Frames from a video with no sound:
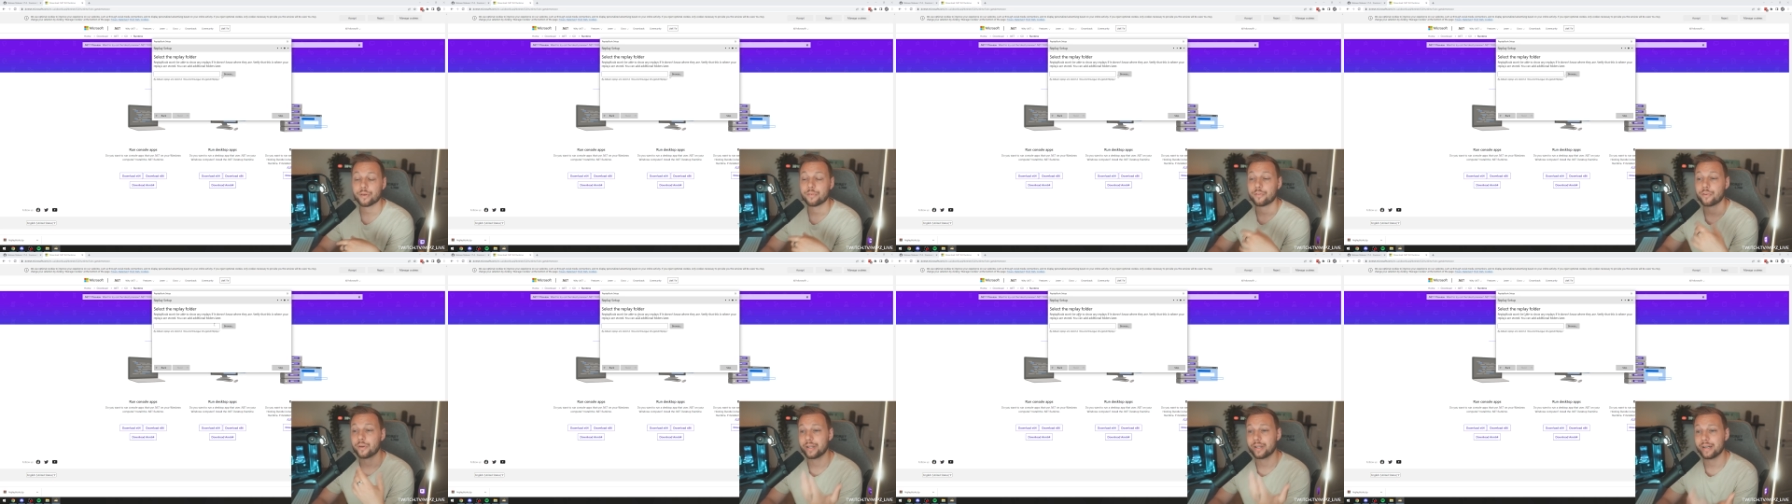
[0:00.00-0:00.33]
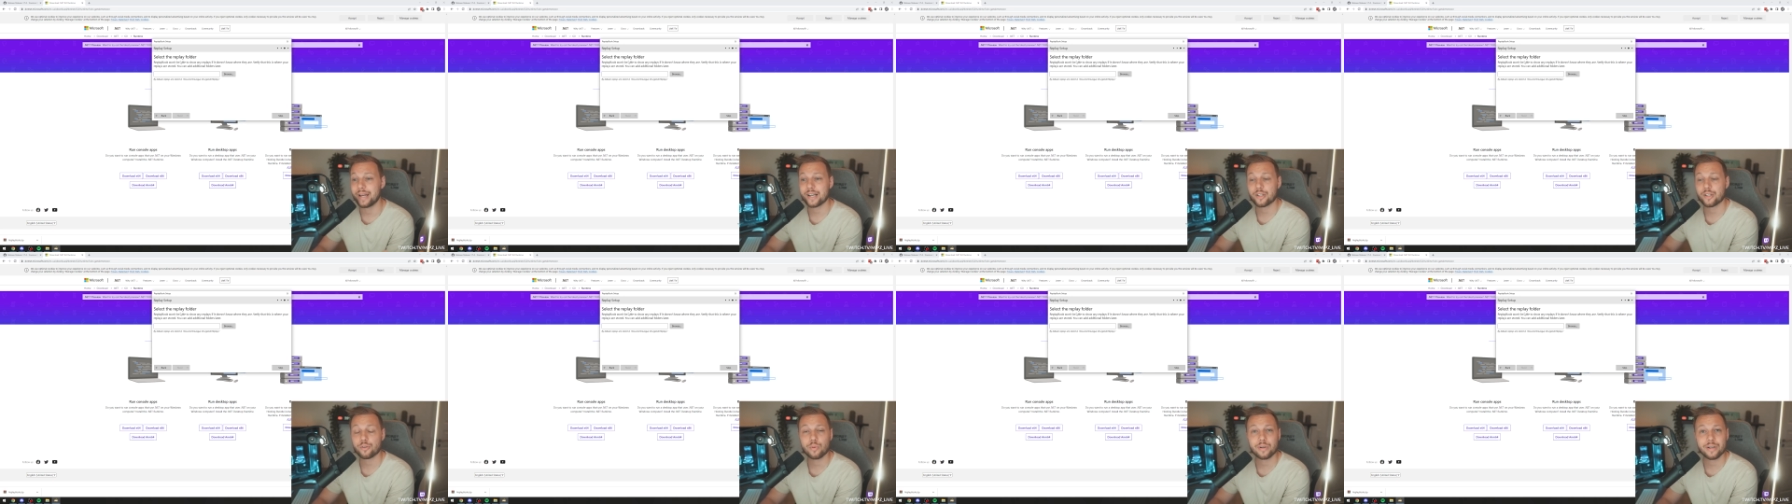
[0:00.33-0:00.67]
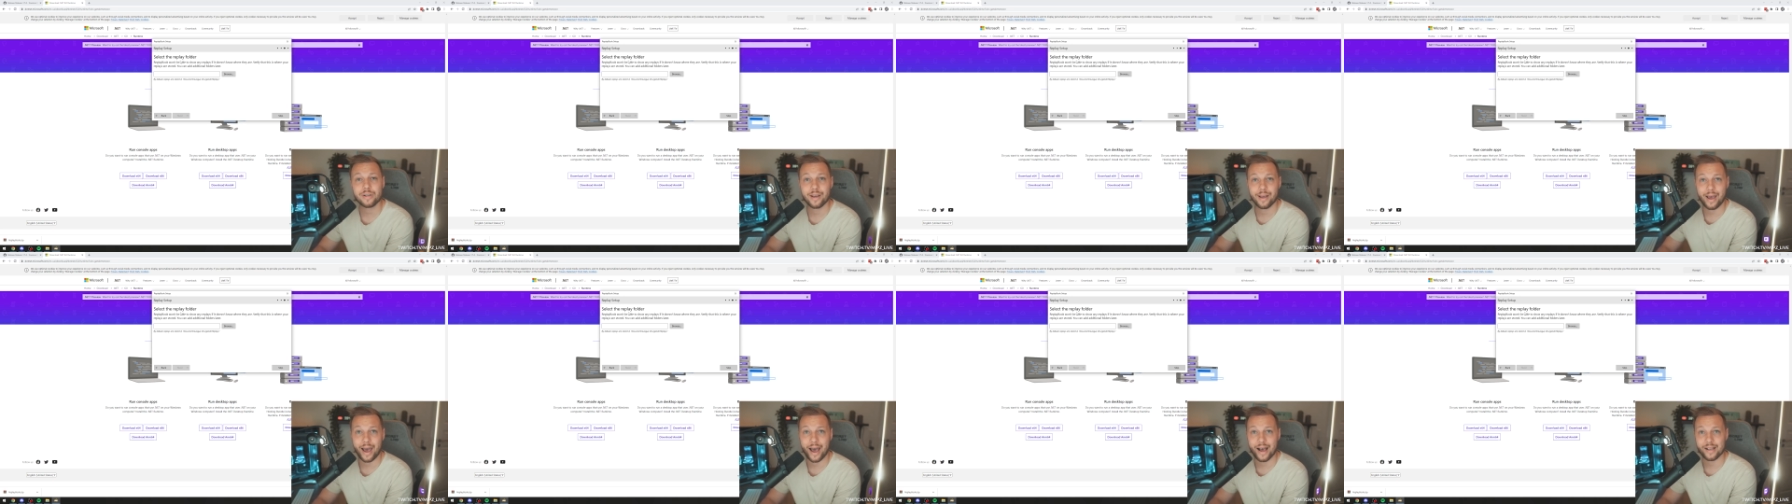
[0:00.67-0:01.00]
For the next one,
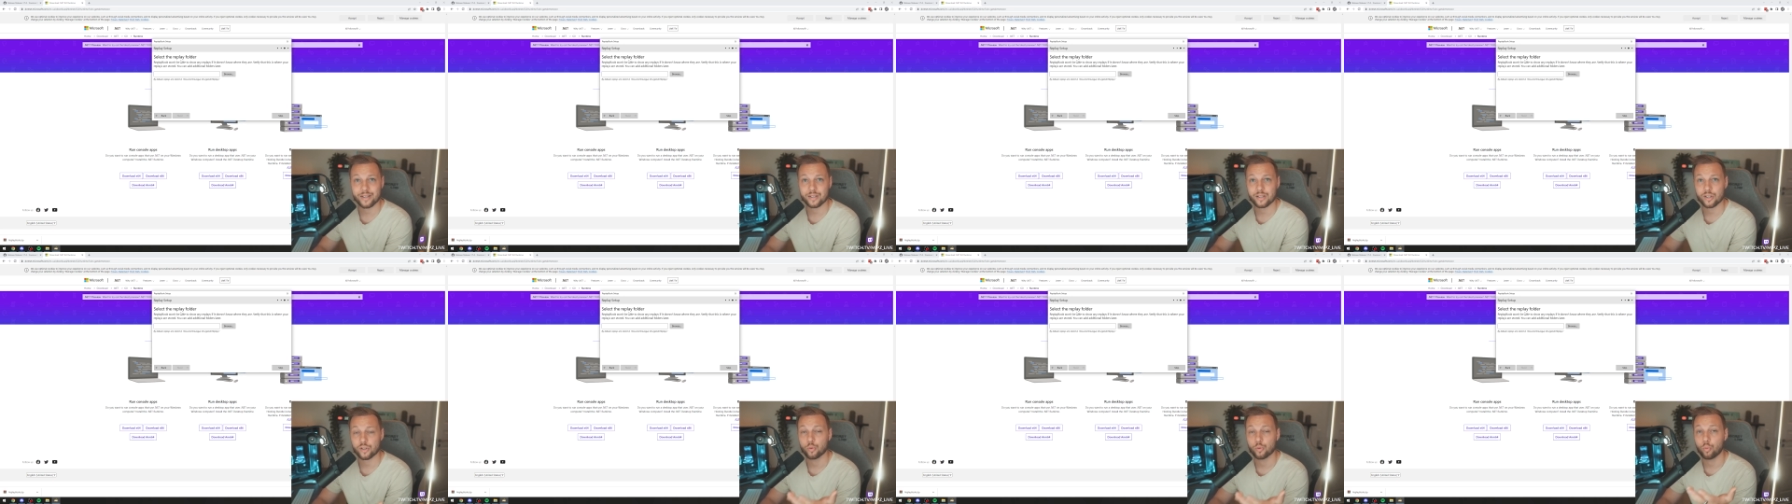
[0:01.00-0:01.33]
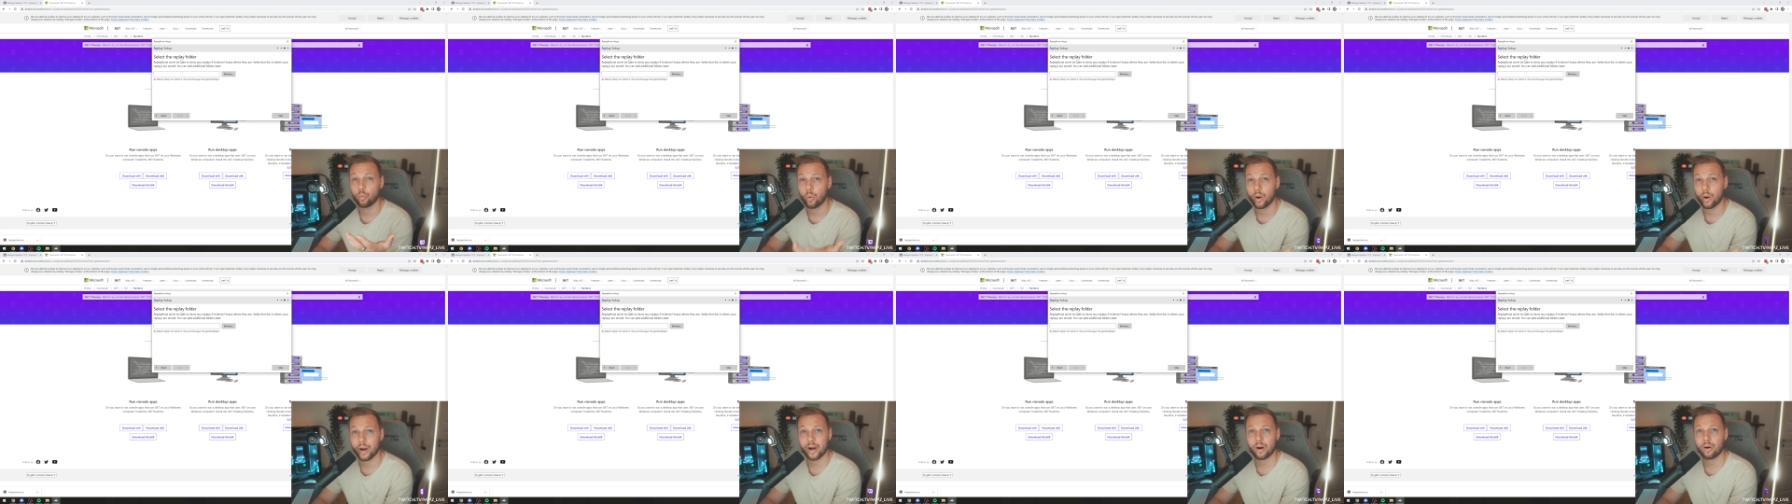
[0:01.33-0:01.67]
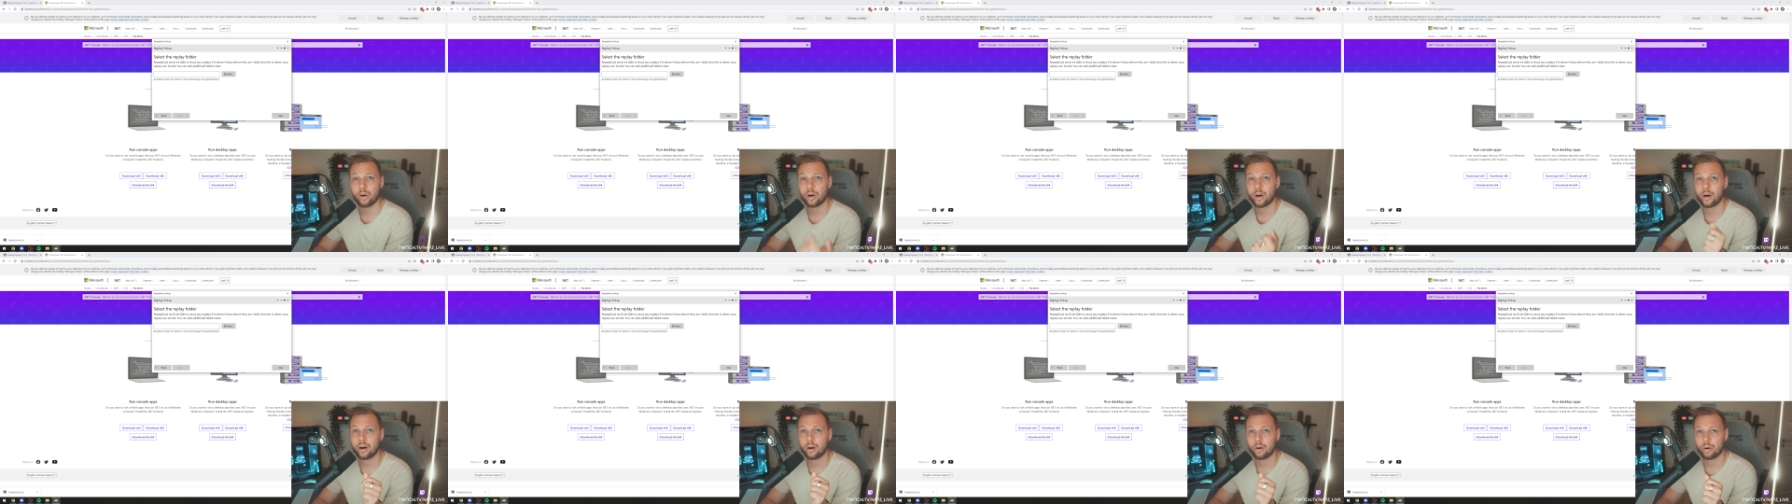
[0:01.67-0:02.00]
it asks us where
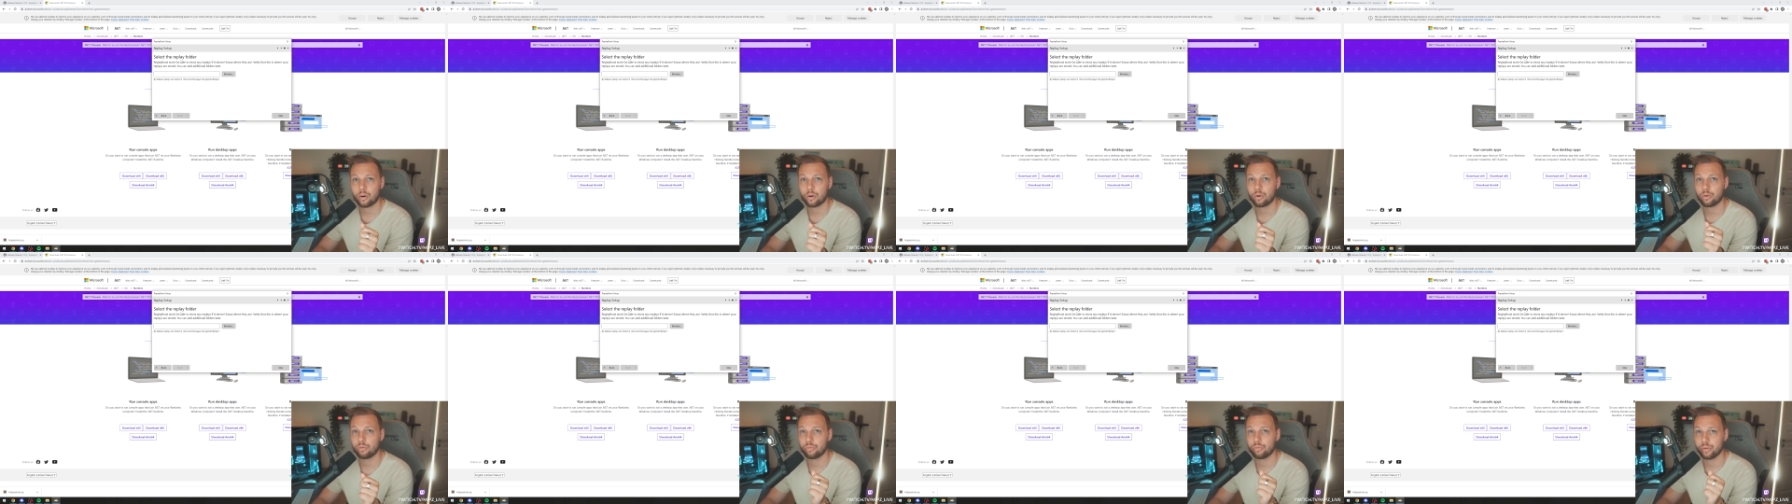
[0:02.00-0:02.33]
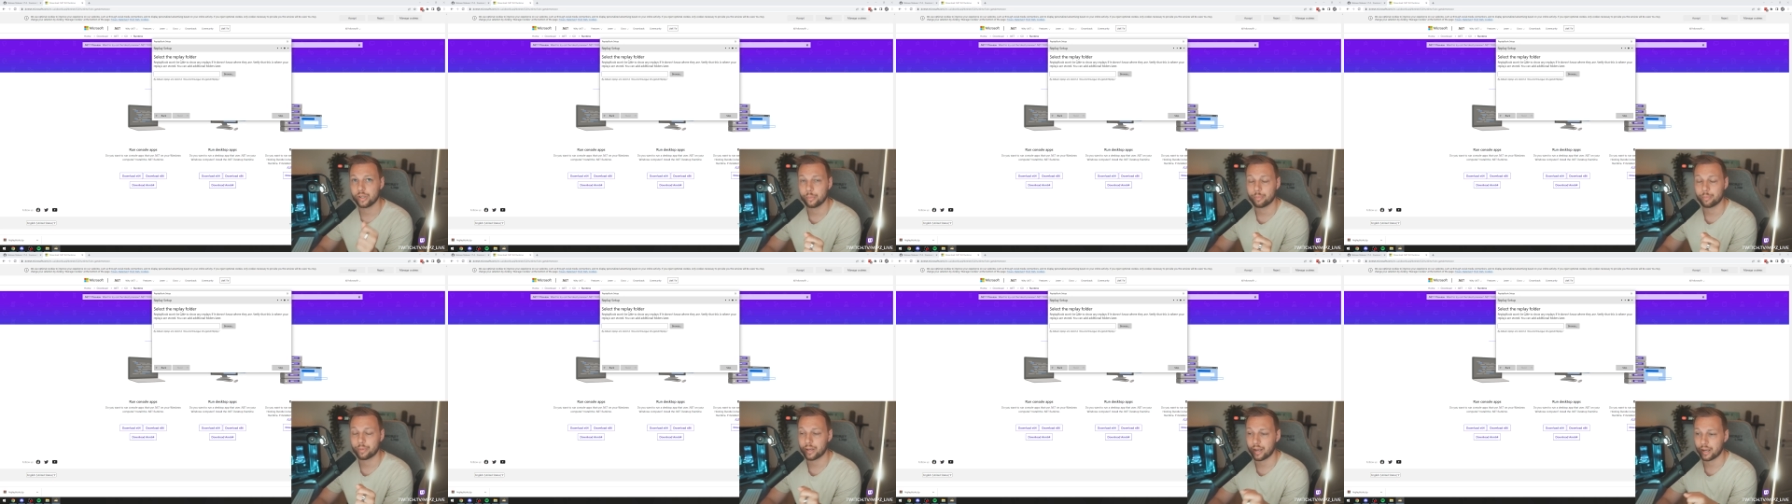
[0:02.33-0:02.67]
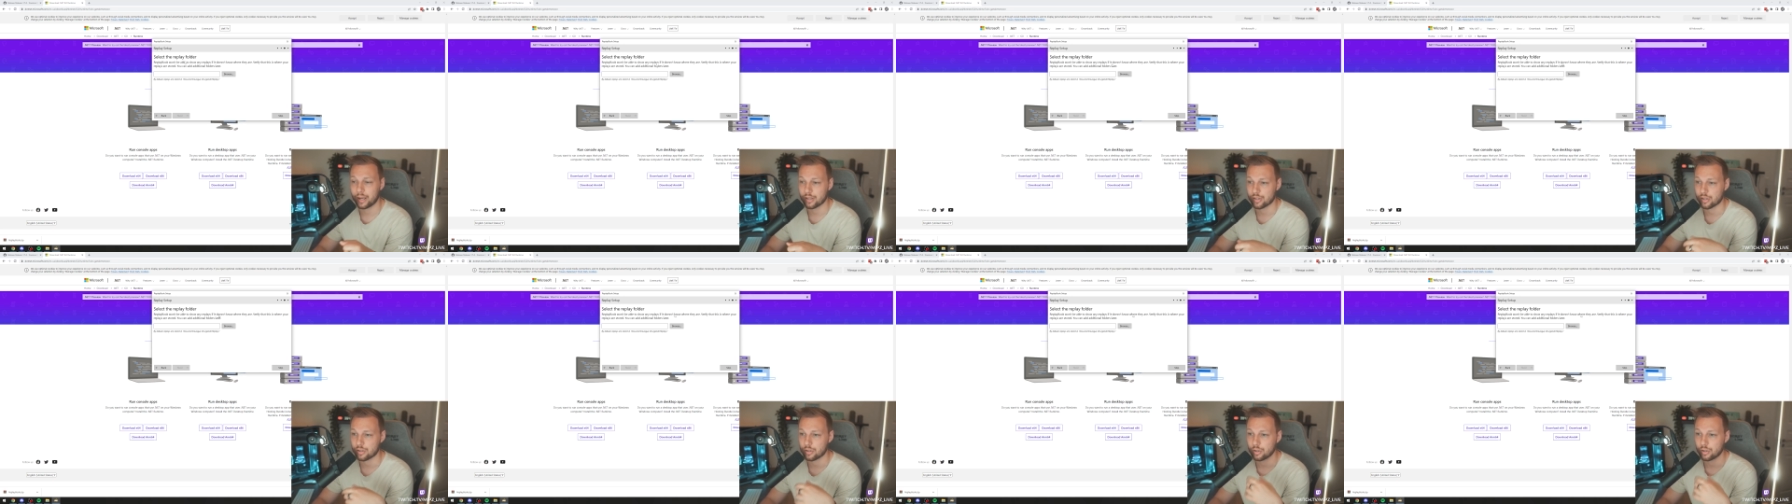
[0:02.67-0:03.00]
are our replays